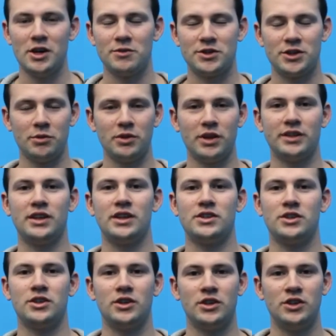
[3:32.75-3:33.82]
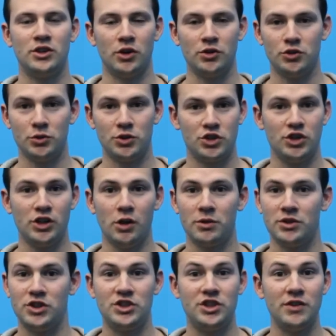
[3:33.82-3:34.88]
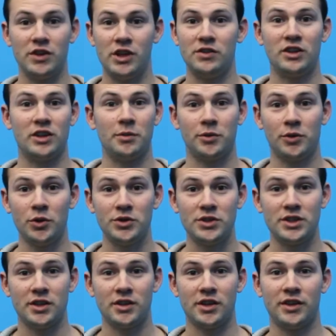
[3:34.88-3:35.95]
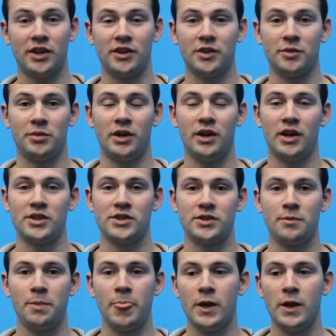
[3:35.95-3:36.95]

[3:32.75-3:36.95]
for someone like that to do a chin-up when she's never even come close to something like that in the past.